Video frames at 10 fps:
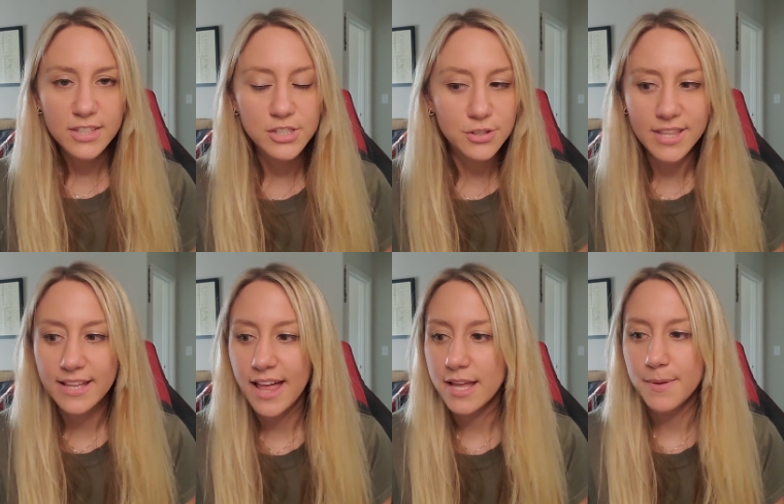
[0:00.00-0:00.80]
do
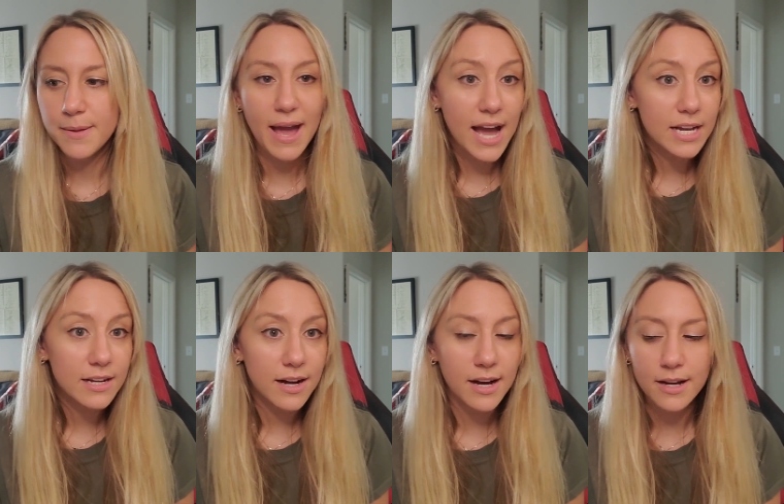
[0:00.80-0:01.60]
they like me back?
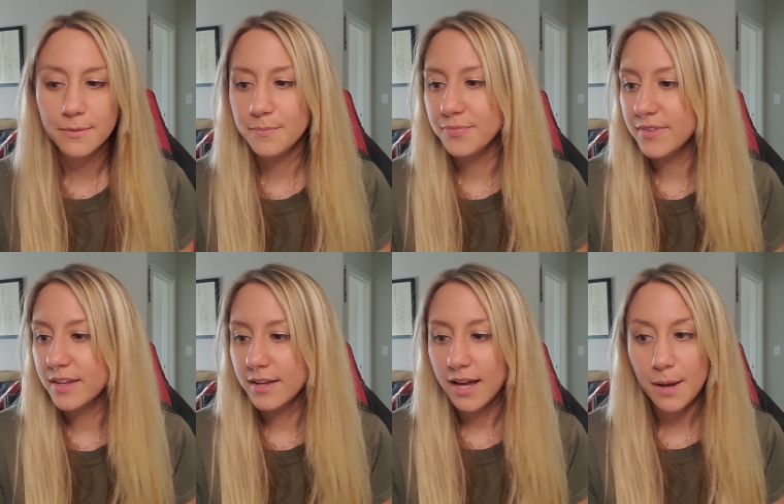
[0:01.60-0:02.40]
Um,
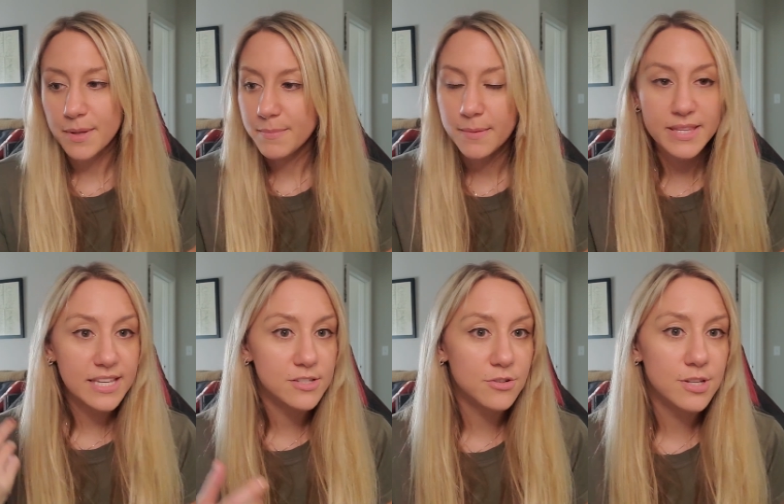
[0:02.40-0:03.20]
I mean, maybe
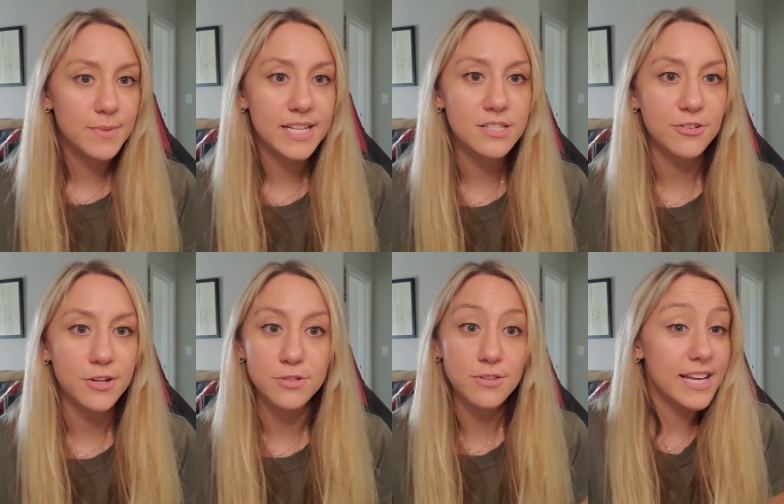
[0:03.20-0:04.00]
these are some hints for
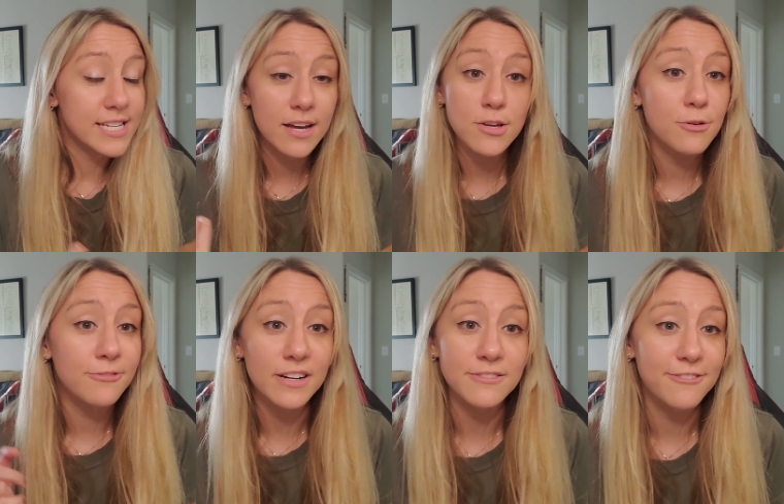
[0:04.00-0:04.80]
you. Do they tell you
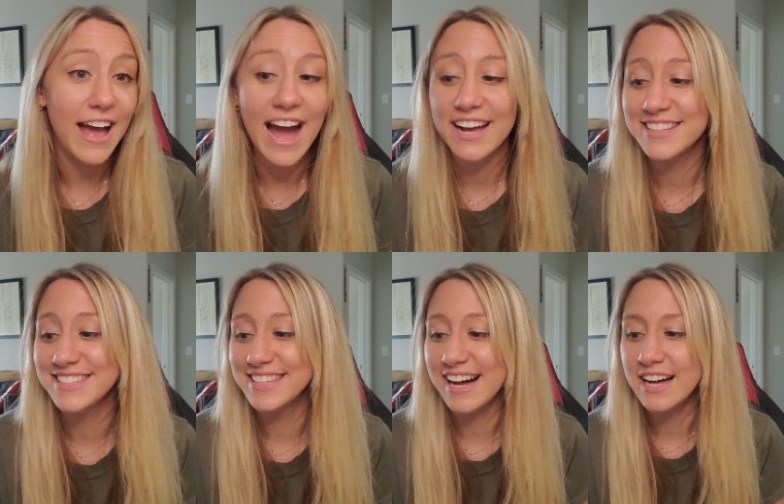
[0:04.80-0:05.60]
fun
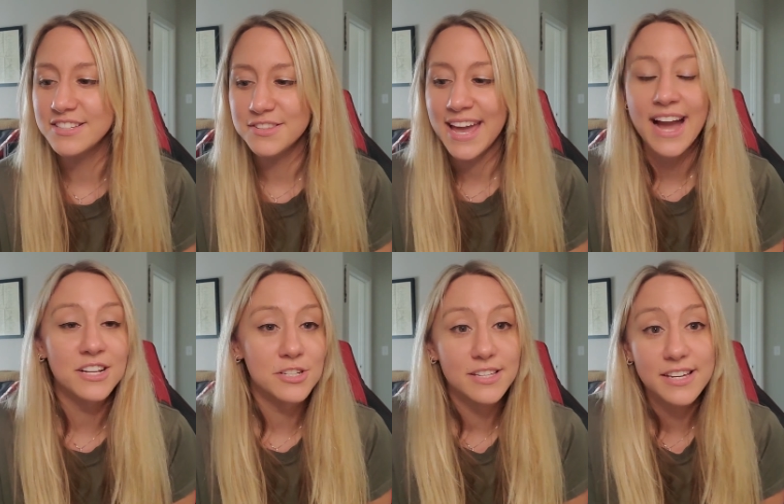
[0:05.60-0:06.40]
facts? Uh, do they
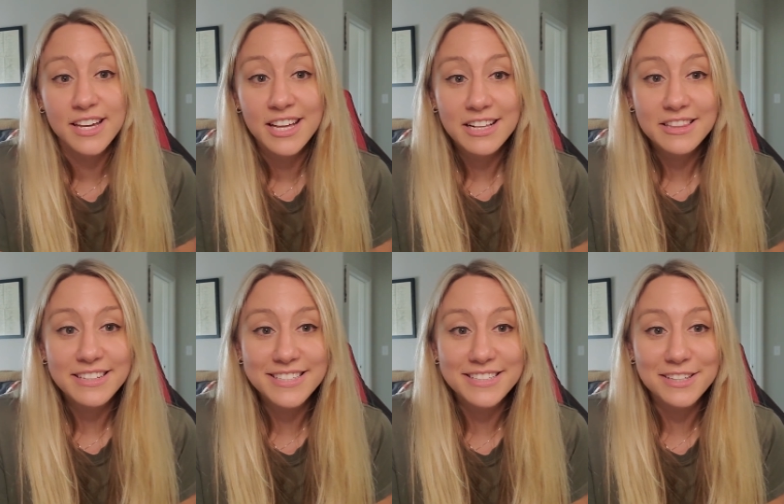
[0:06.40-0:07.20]
actually
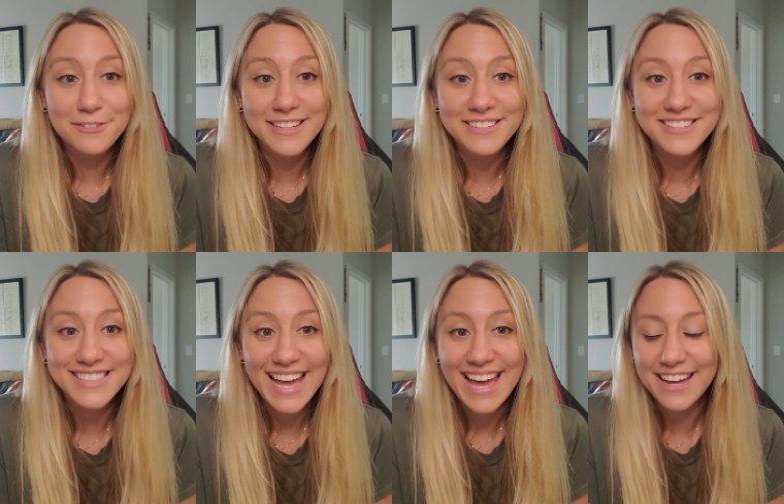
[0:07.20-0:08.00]
listen to what you
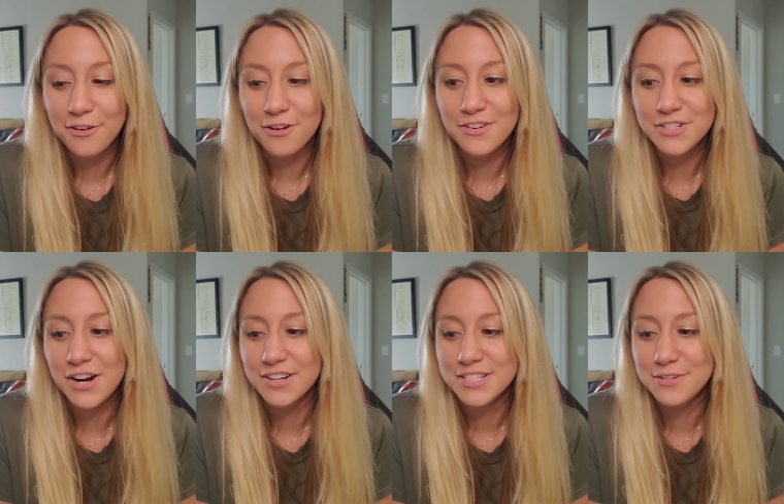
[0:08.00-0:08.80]
say or
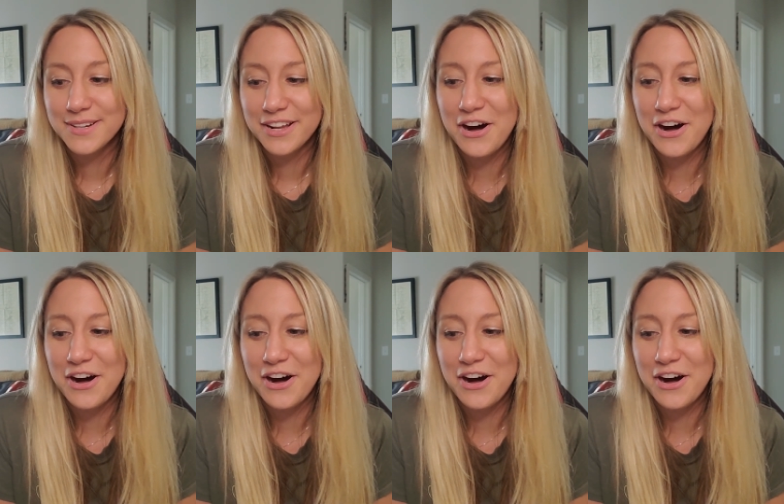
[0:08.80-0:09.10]
talk to you at